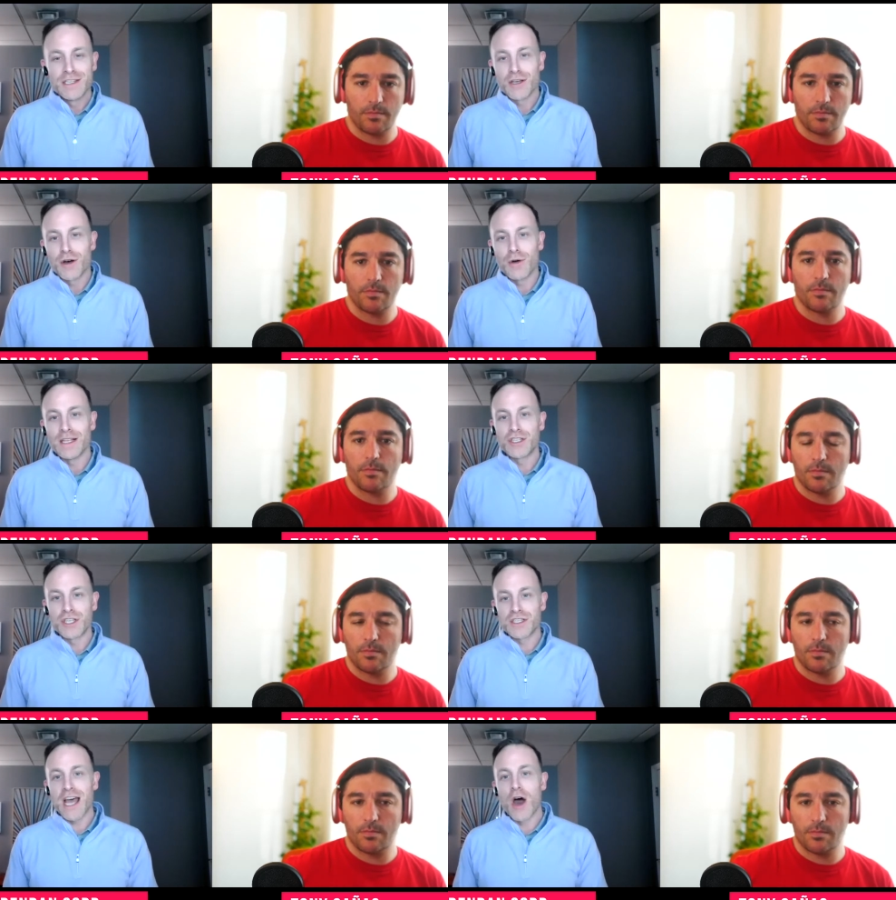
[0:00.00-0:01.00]
Speaker 1: So
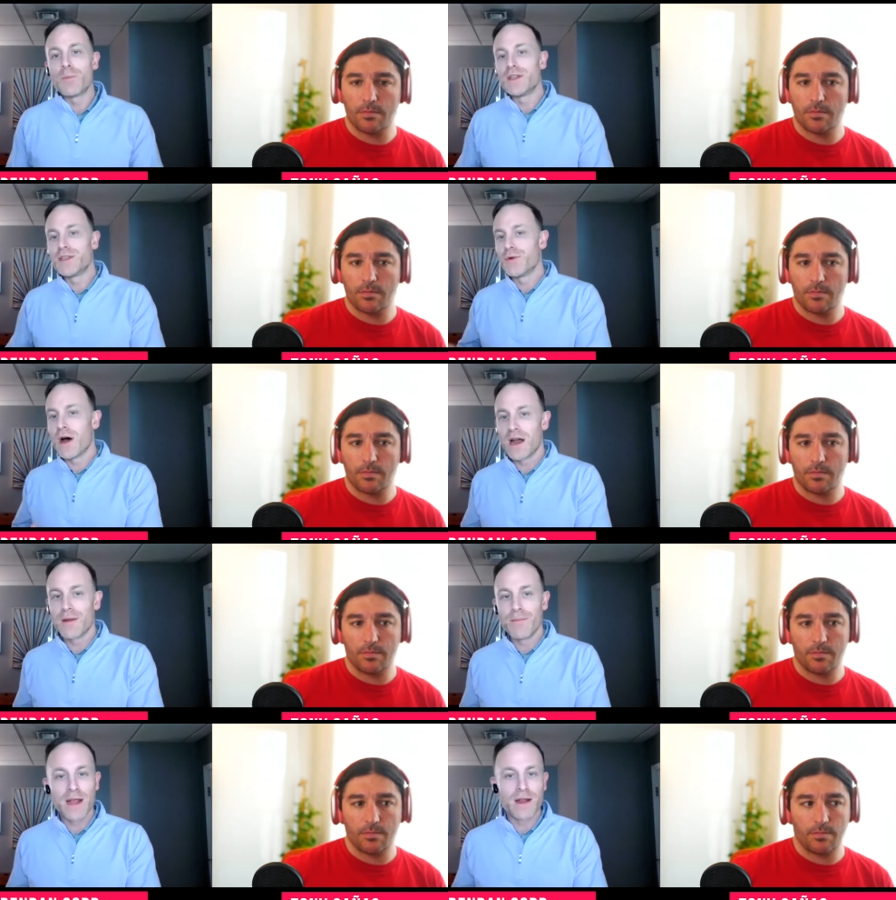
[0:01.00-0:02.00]
it's just helping to
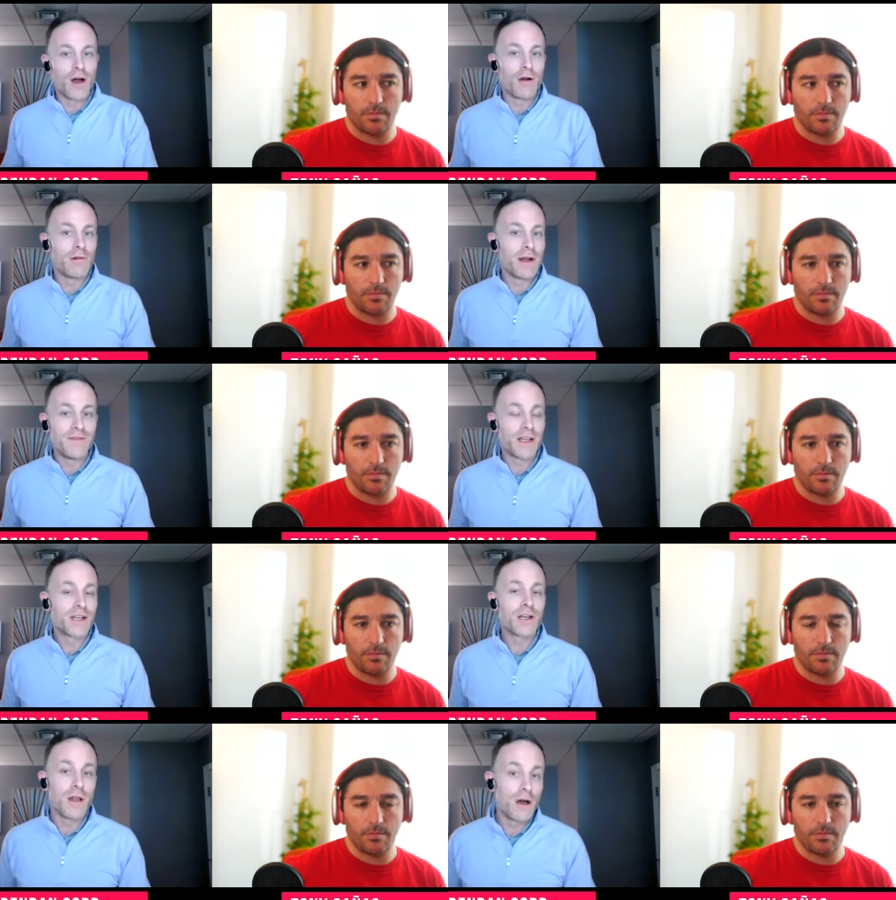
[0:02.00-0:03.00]
automate an already
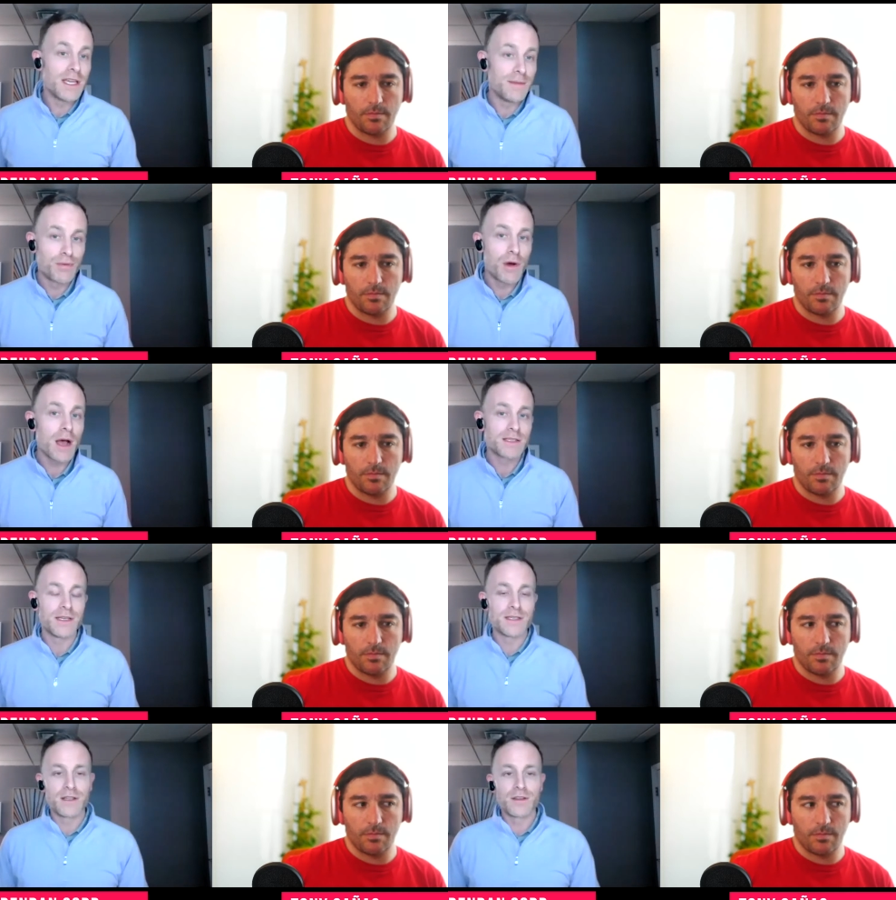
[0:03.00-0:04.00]
very clunky
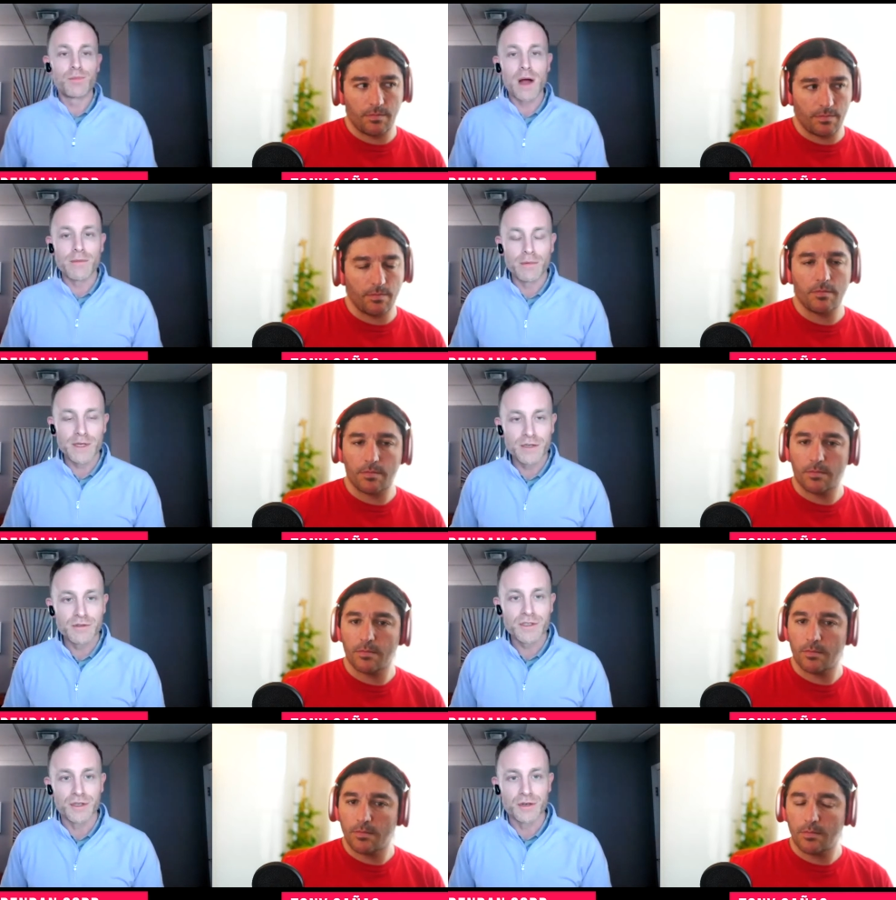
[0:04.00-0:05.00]
process that they're probably
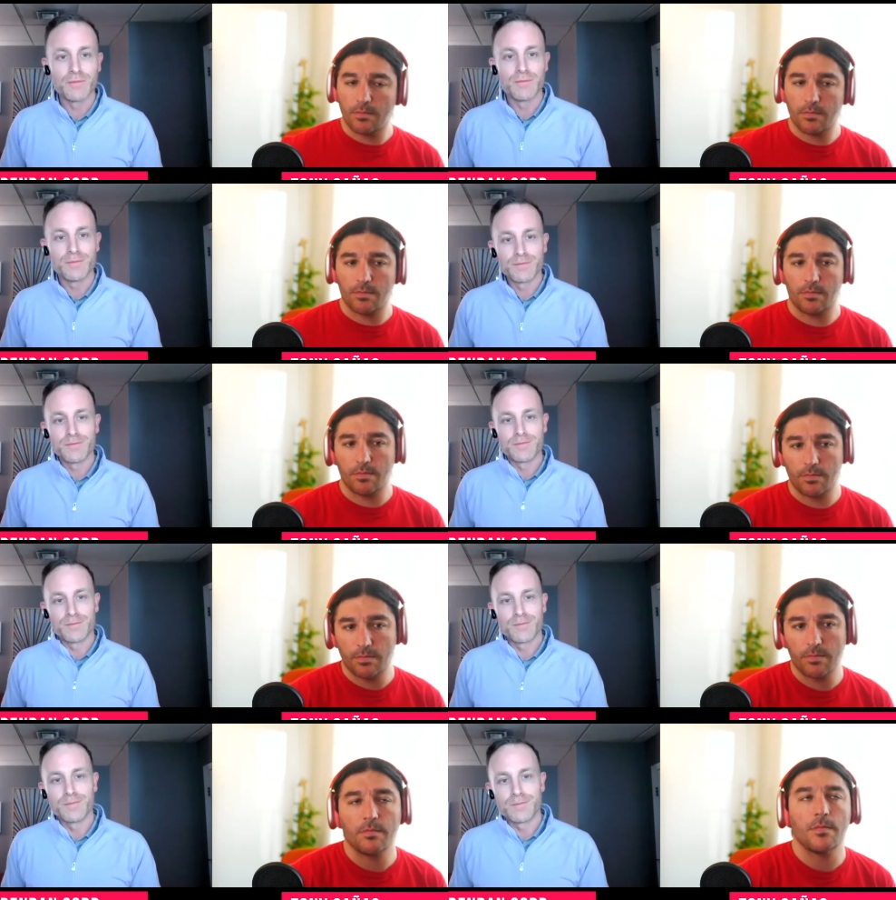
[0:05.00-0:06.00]
used to.
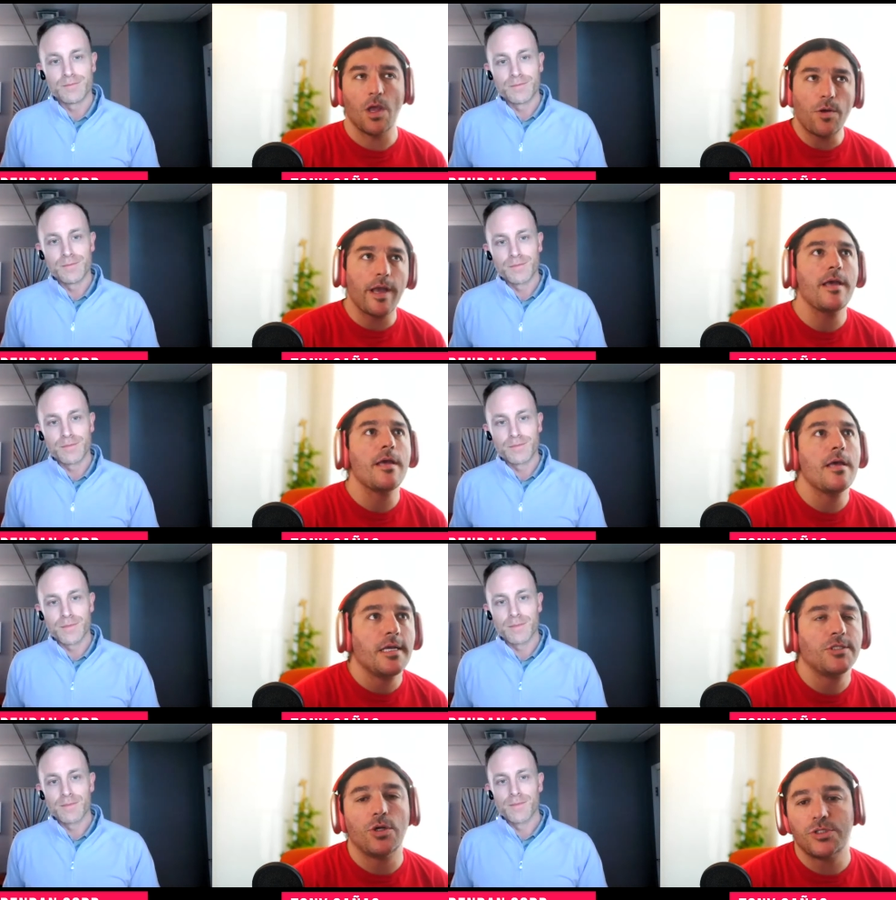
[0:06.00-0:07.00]
Speaker 2: Okay.
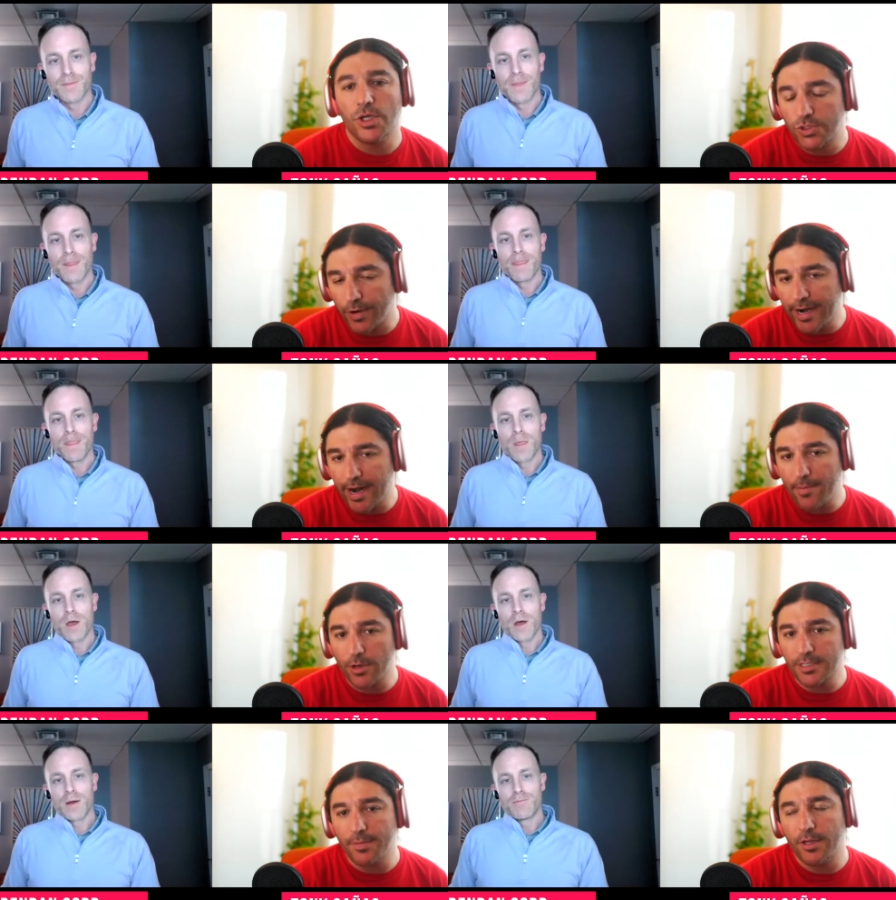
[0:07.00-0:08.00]
So so 29 bucks a
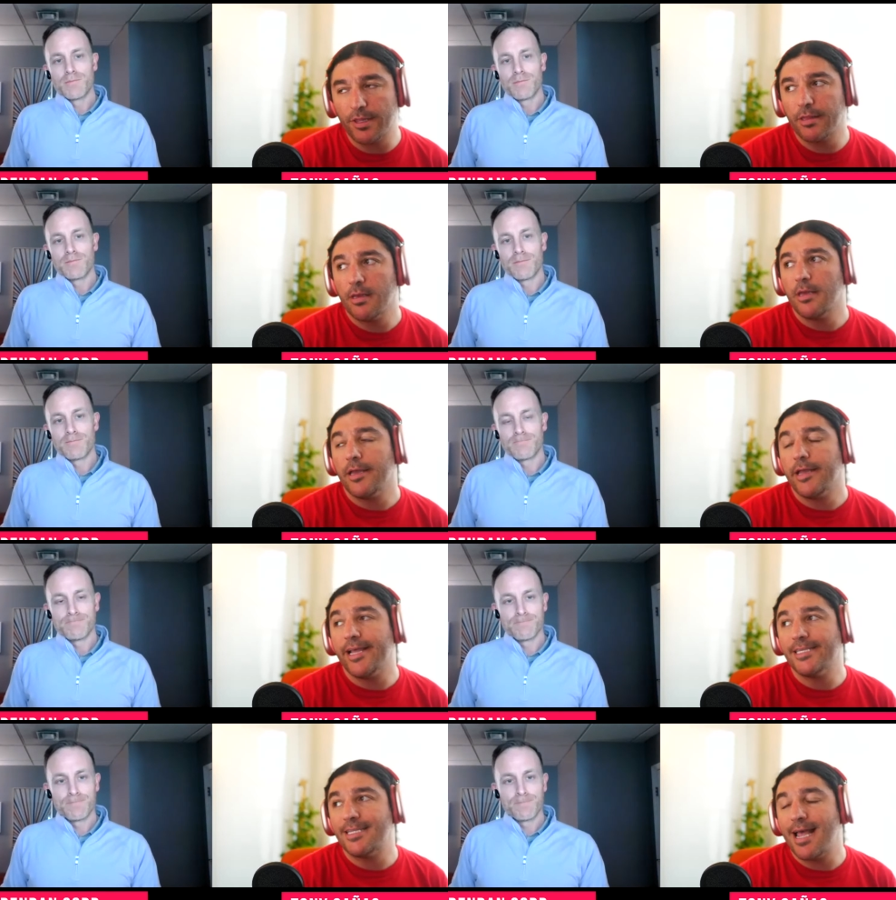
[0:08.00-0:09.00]
month is
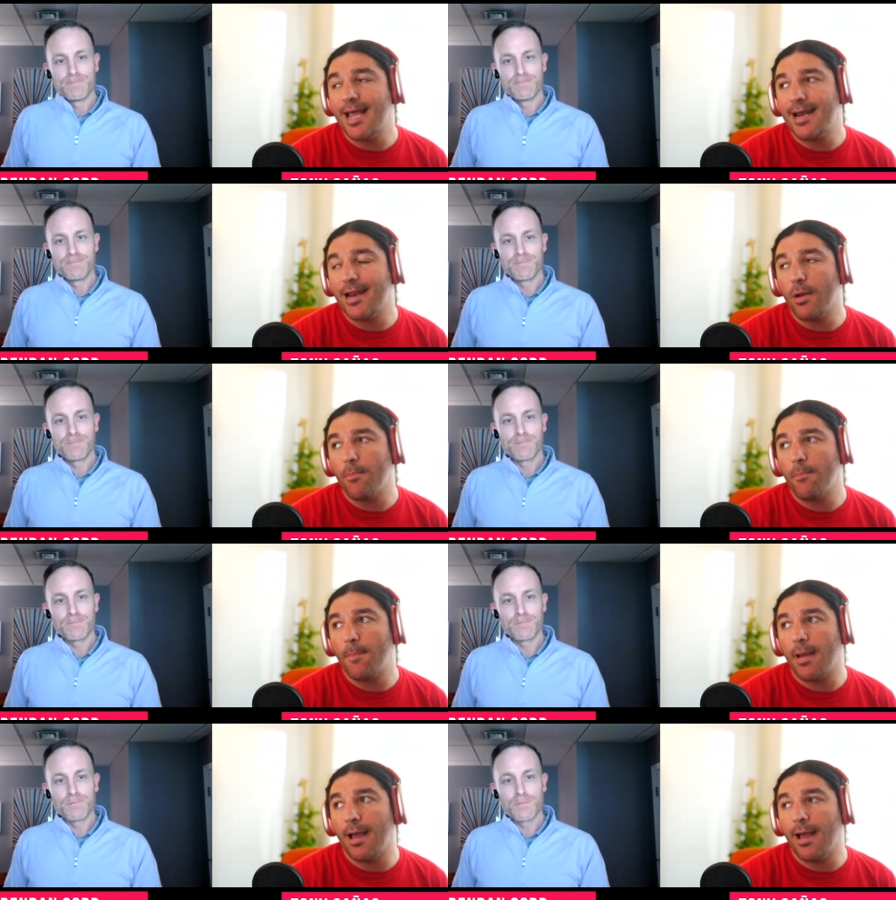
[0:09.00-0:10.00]
that
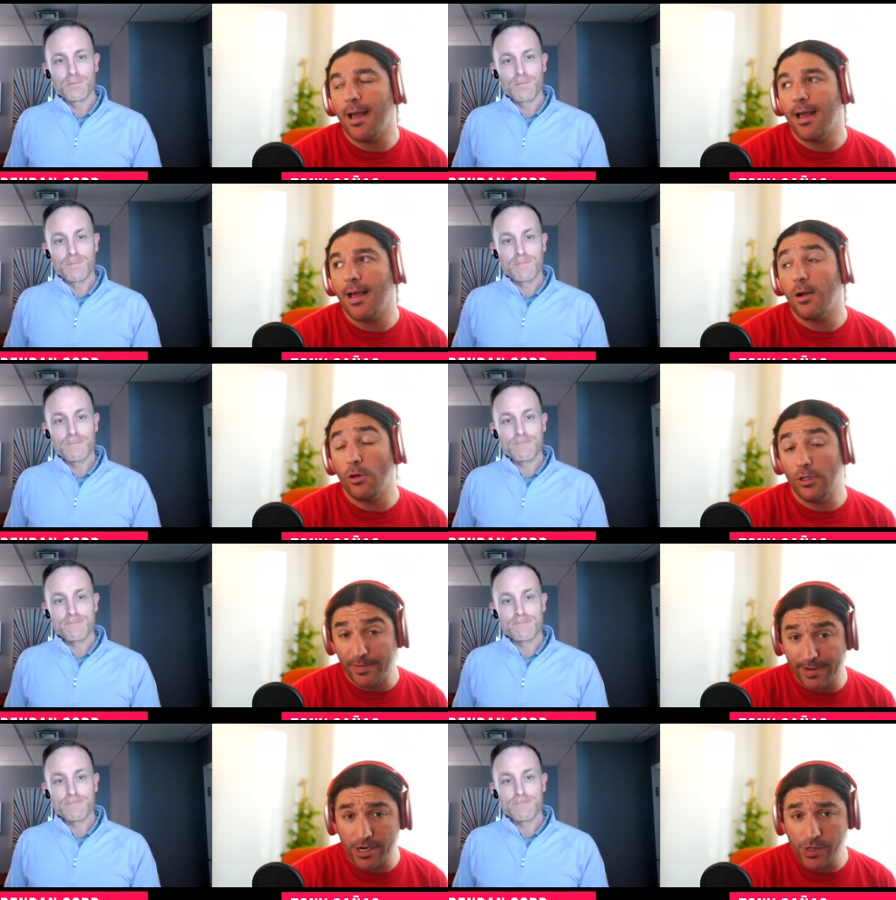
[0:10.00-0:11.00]
uh
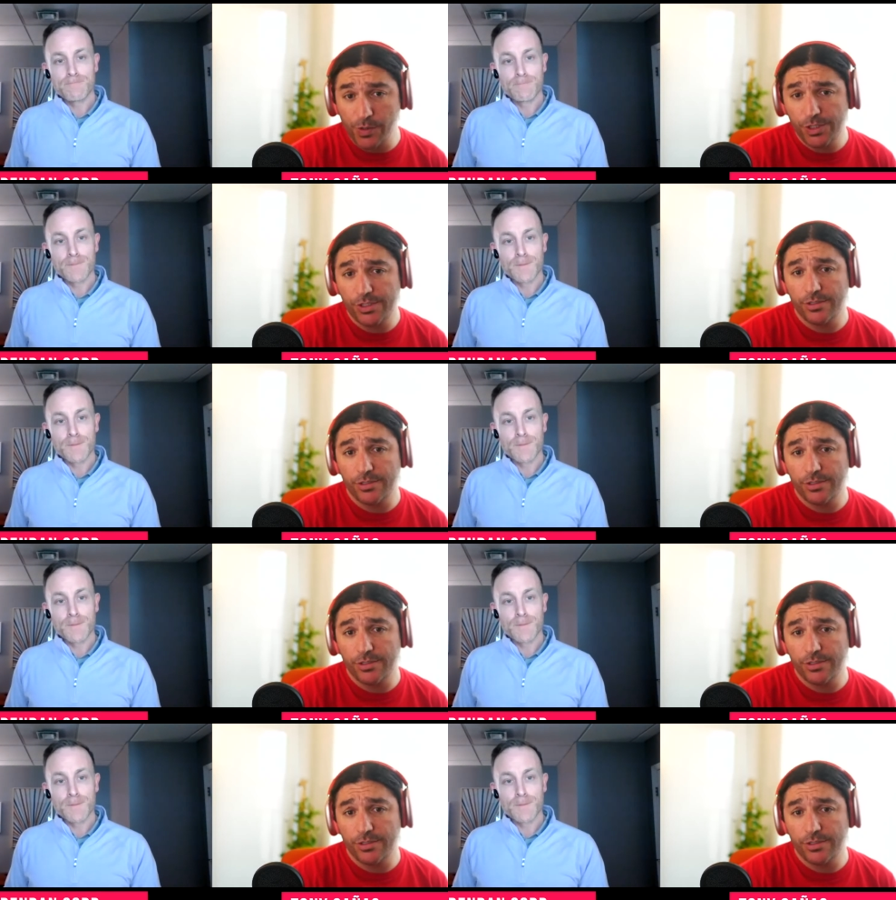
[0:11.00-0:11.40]
unlimited use?